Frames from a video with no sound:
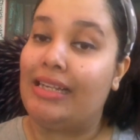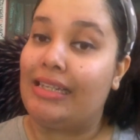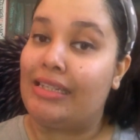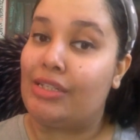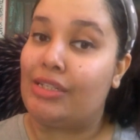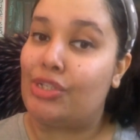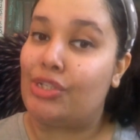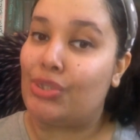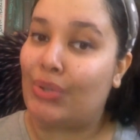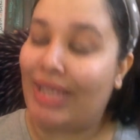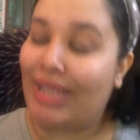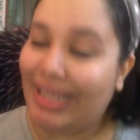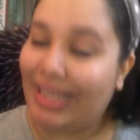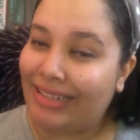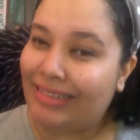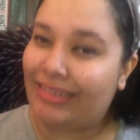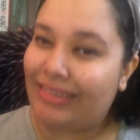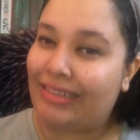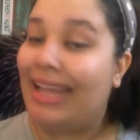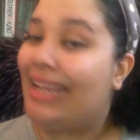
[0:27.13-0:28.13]

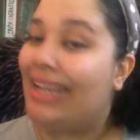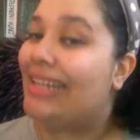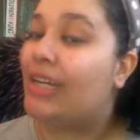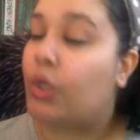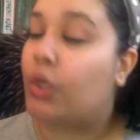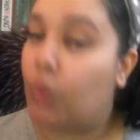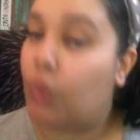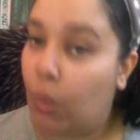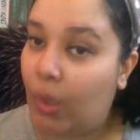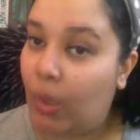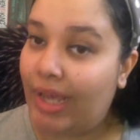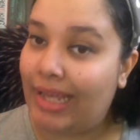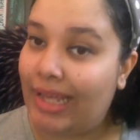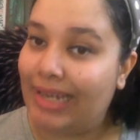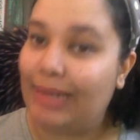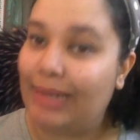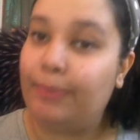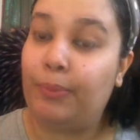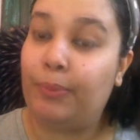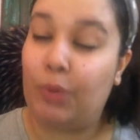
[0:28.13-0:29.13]
together in a
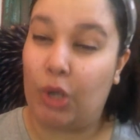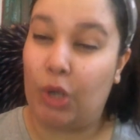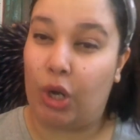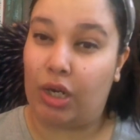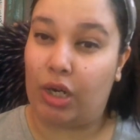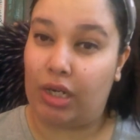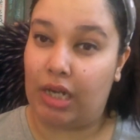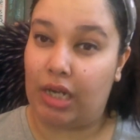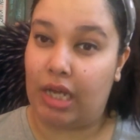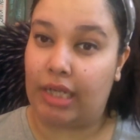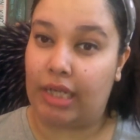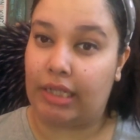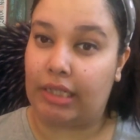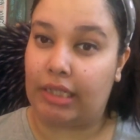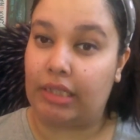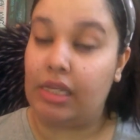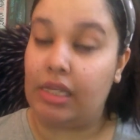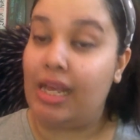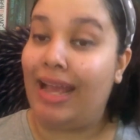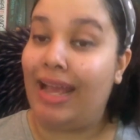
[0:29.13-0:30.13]
coherent plot
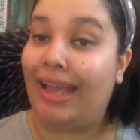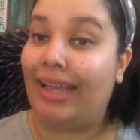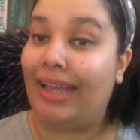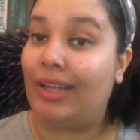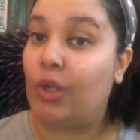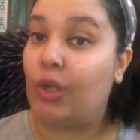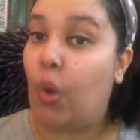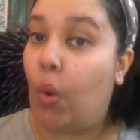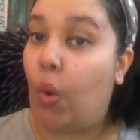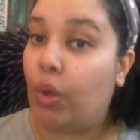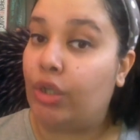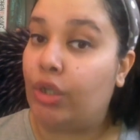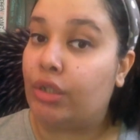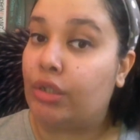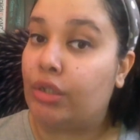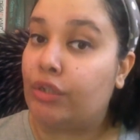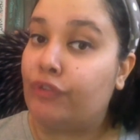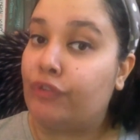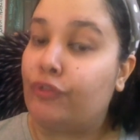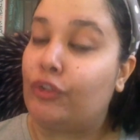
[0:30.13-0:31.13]
line in
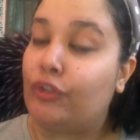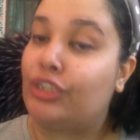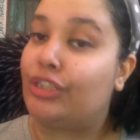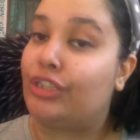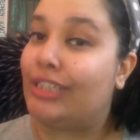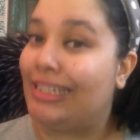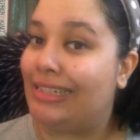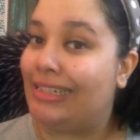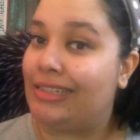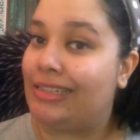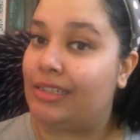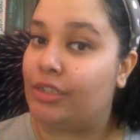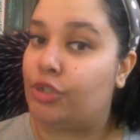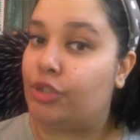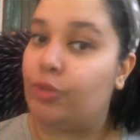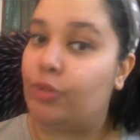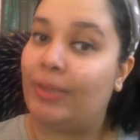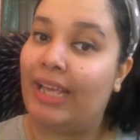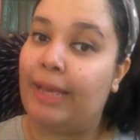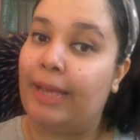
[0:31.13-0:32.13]
order for the reader to
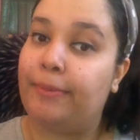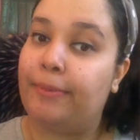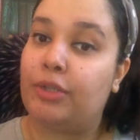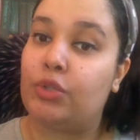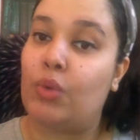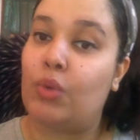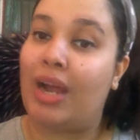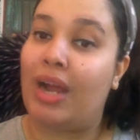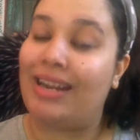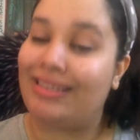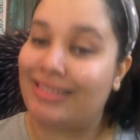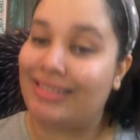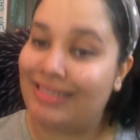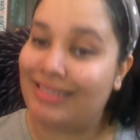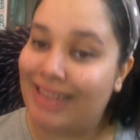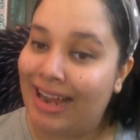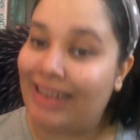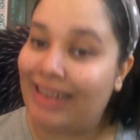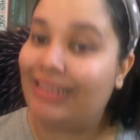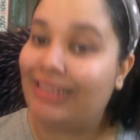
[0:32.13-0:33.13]
be able to
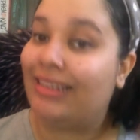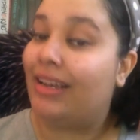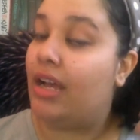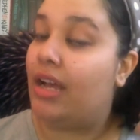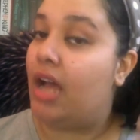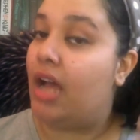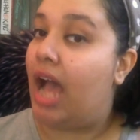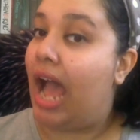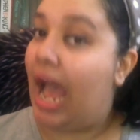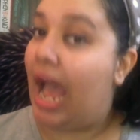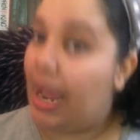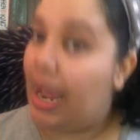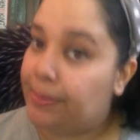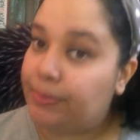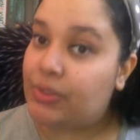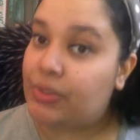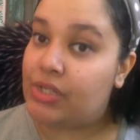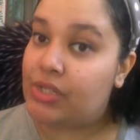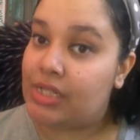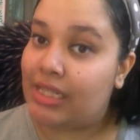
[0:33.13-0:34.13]
understand and
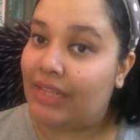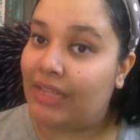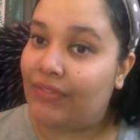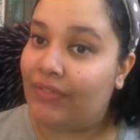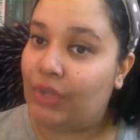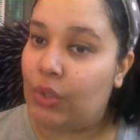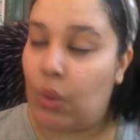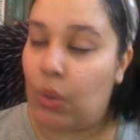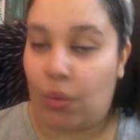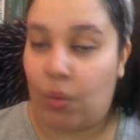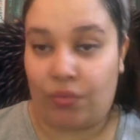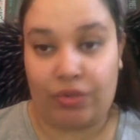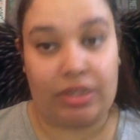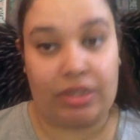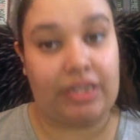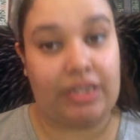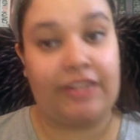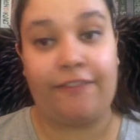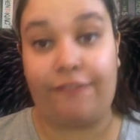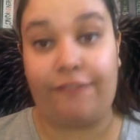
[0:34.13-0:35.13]
perceive the novel
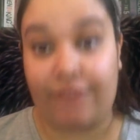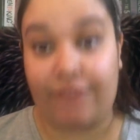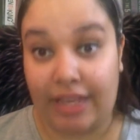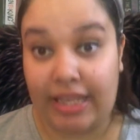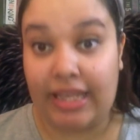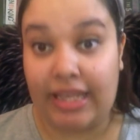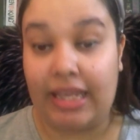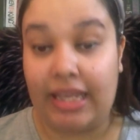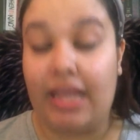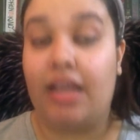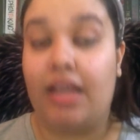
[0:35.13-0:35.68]
the way